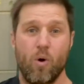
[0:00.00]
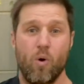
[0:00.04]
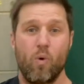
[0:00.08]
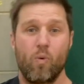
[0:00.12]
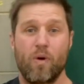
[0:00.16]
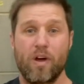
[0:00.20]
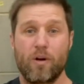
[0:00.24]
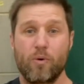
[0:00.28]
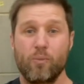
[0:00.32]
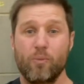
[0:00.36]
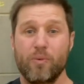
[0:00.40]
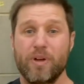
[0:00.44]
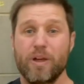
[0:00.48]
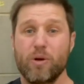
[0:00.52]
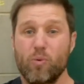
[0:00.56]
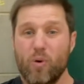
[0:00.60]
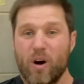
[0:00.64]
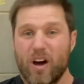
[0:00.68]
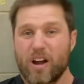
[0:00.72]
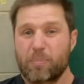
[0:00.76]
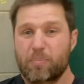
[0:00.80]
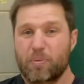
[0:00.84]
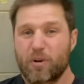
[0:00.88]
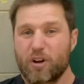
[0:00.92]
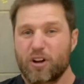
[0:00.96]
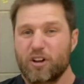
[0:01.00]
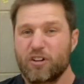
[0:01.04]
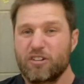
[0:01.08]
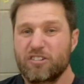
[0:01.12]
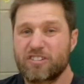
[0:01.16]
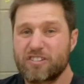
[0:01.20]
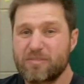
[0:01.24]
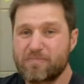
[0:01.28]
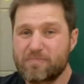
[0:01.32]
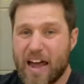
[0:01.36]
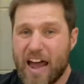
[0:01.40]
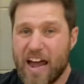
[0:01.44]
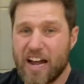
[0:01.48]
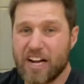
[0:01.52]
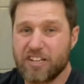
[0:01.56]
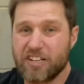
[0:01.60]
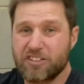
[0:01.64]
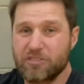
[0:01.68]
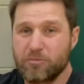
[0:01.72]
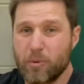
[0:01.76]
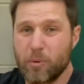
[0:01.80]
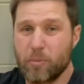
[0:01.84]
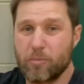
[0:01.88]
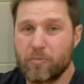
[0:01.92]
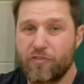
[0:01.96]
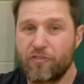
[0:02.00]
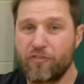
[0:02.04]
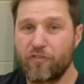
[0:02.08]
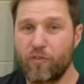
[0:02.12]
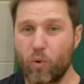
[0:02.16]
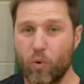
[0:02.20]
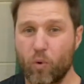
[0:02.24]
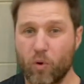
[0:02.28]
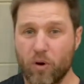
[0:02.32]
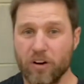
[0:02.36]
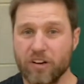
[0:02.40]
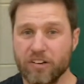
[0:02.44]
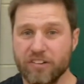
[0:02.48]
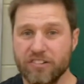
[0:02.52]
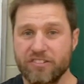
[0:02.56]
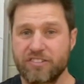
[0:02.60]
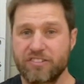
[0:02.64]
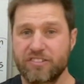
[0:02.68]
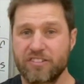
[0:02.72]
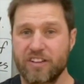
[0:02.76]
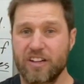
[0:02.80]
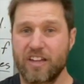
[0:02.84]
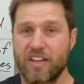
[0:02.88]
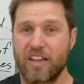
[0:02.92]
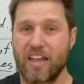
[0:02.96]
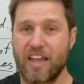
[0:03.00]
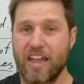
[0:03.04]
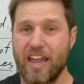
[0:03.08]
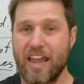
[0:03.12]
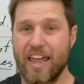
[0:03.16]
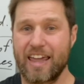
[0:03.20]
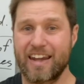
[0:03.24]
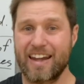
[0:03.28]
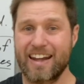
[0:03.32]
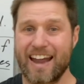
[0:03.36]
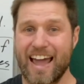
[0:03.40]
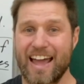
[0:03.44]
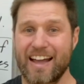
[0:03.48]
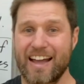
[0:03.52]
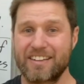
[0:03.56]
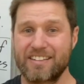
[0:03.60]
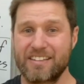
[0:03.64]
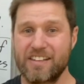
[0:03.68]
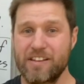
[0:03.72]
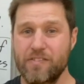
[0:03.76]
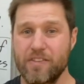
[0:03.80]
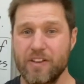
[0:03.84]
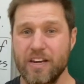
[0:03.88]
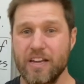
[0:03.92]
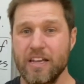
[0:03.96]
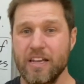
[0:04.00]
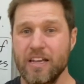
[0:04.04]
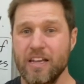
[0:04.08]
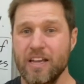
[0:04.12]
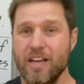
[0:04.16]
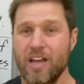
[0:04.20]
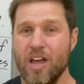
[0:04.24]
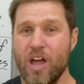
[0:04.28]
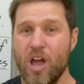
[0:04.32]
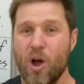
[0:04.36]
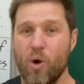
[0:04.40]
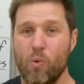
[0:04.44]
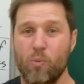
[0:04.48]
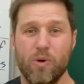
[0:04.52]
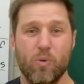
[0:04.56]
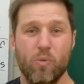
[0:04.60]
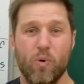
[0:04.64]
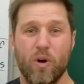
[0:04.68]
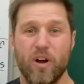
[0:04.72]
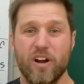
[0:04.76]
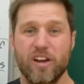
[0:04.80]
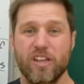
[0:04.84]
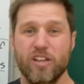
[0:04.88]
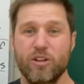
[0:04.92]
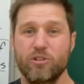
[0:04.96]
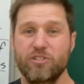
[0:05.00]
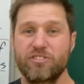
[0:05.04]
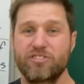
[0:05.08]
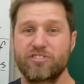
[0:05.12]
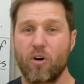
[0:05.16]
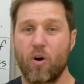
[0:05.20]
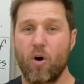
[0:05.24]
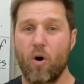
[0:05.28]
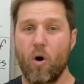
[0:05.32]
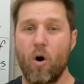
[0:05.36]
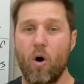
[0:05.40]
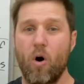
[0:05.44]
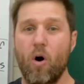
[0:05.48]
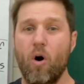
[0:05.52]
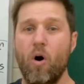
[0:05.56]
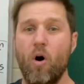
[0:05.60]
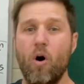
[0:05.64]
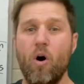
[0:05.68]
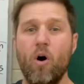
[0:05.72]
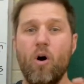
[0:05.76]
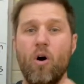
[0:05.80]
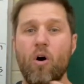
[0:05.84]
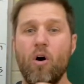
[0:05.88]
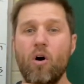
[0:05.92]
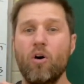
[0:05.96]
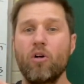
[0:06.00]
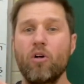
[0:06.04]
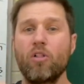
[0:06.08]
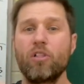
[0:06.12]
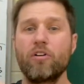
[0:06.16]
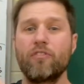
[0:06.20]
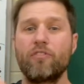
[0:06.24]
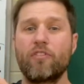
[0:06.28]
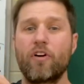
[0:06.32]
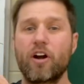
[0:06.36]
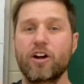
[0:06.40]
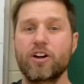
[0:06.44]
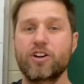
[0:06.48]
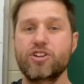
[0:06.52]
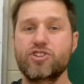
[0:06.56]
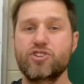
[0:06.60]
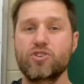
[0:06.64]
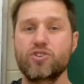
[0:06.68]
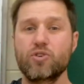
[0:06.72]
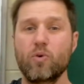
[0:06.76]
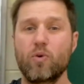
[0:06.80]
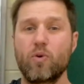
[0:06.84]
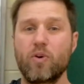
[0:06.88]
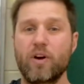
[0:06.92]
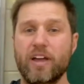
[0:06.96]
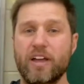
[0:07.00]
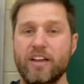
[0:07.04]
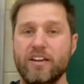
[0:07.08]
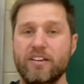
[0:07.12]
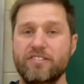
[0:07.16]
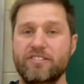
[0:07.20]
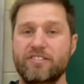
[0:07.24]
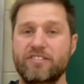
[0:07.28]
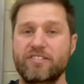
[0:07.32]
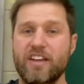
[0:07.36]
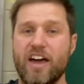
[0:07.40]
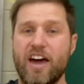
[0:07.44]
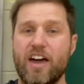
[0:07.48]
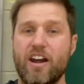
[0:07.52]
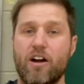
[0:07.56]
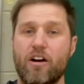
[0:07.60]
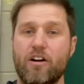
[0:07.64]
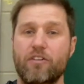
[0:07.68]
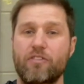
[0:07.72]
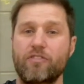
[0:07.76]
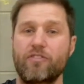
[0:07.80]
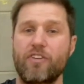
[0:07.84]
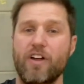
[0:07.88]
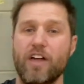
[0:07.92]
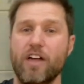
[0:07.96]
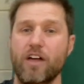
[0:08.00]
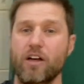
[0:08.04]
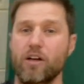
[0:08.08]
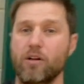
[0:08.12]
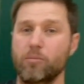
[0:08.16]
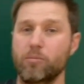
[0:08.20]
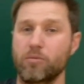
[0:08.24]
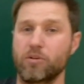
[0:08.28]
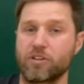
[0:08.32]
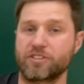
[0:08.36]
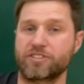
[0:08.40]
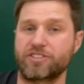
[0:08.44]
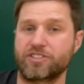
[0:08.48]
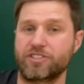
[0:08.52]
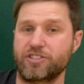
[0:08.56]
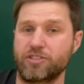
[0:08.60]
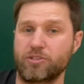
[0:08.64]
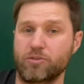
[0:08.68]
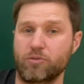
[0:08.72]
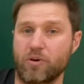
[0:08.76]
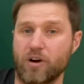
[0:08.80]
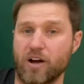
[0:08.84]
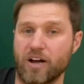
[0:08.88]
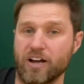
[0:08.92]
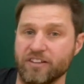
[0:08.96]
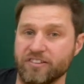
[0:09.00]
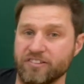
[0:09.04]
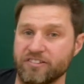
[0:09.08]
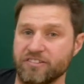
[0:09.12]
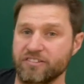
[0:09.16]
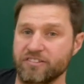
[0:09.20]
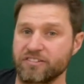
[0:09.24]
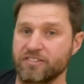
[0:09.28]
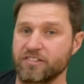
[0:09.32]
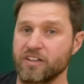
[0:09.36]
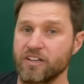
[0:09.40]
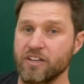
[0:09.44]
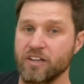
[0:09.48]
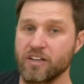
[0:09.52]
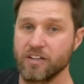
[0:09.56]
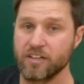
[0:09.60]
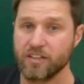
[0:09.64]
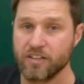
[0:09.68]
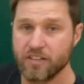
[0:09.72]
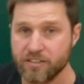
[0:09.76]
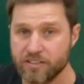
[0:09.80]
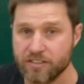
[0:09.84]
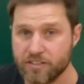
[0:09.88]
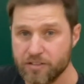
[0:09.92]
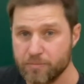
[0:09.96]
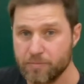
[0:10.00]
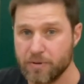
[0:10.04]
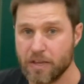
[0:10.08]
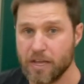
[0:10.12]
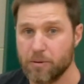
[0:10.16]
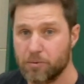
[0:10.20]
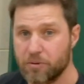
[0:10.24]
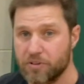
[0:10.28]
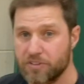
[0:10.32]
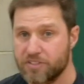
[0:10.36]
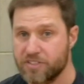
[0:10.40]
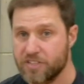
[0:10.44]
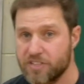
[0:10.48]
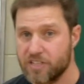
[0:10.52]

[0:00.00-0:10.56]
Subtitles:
When we want to produce maximum force in an activity, we want to use all of our joints that are available to us to be able to